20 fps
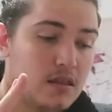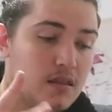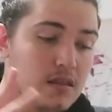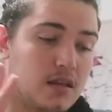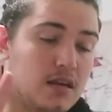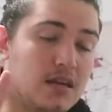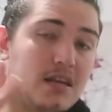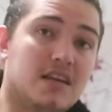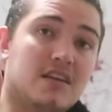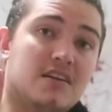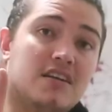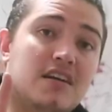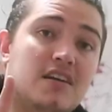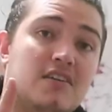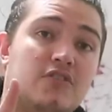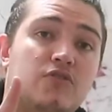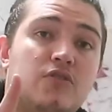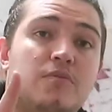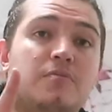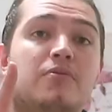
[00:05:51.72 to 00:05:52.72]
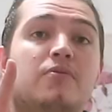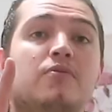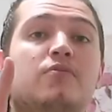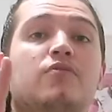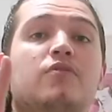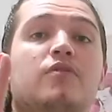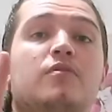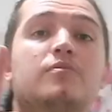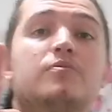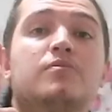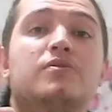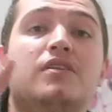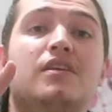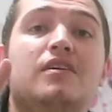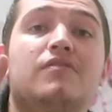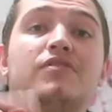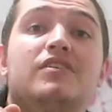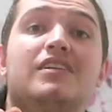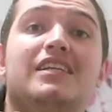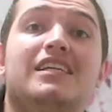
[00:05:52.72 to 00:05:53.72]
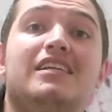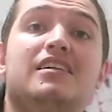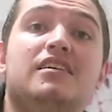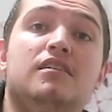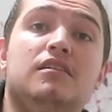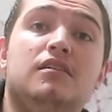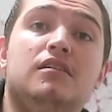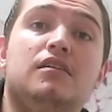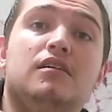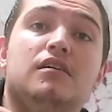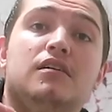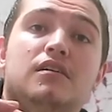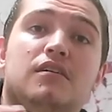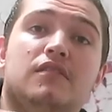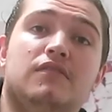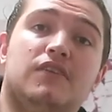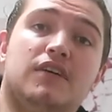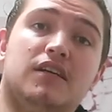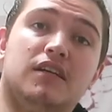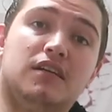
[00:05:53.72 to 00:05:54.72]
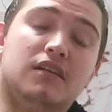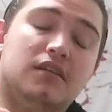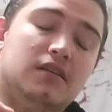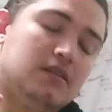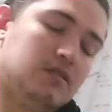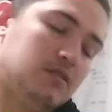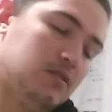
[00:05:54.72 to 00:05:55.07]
Then an entire trip from South Africa to here, fine.